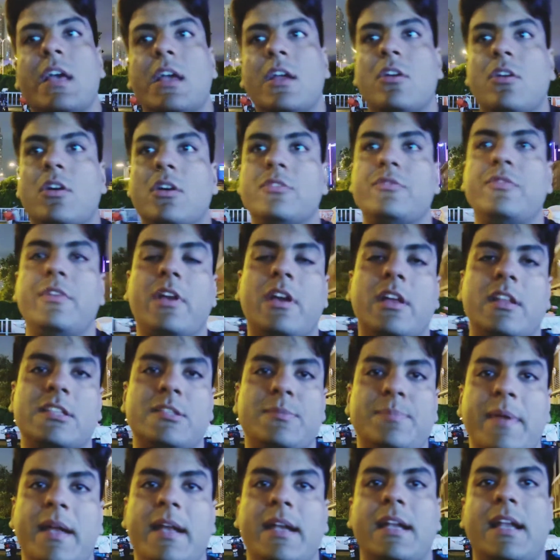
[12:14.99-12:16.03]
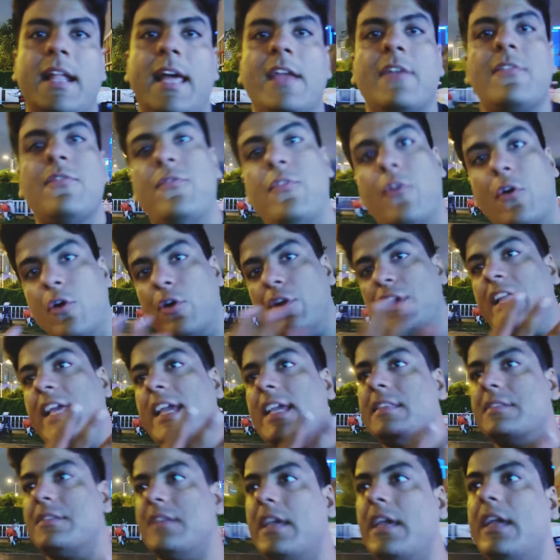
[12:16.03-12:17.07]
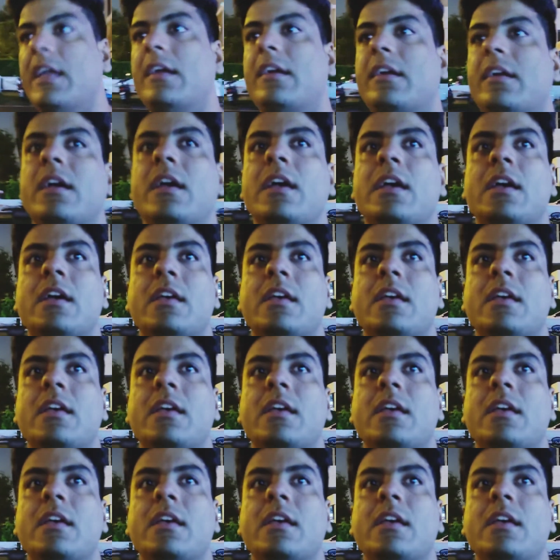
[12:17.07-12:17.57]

because we're gonna spend like four days here